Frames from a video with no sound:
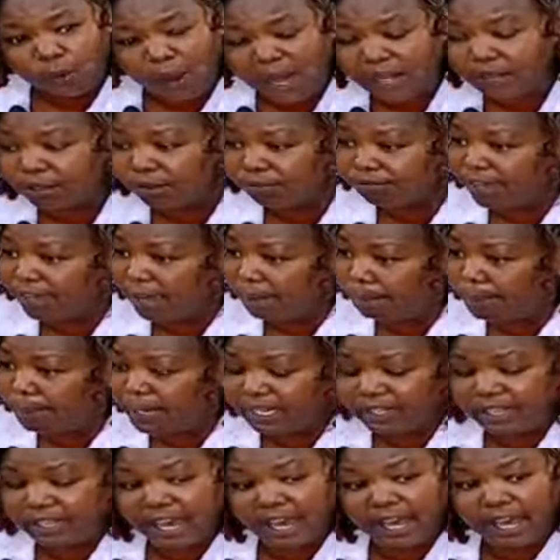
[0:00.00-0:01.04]
One of them
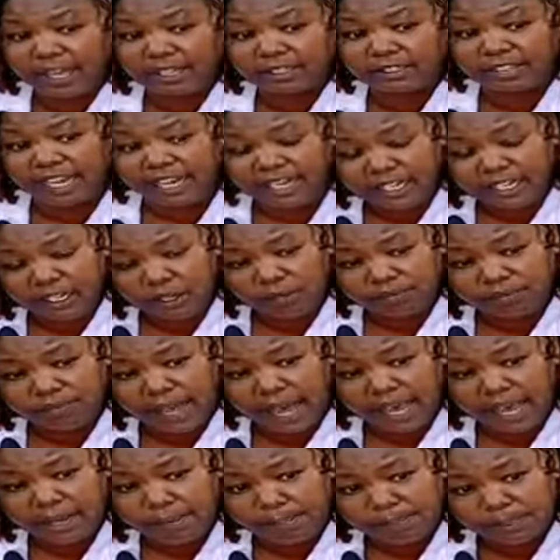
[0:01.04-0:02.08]
being the uh, signing
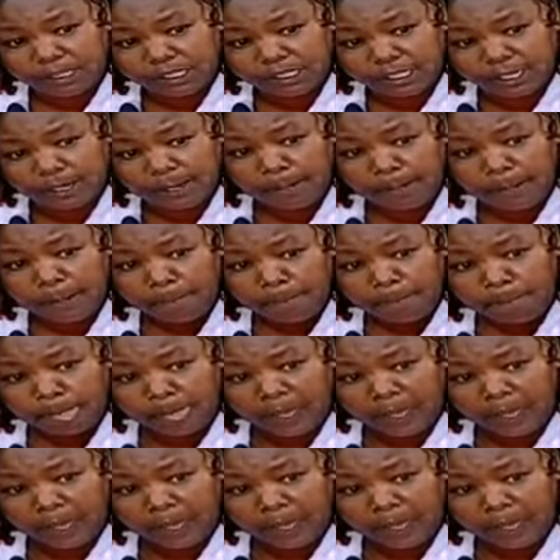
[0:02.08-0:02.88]
of the IEBC uh,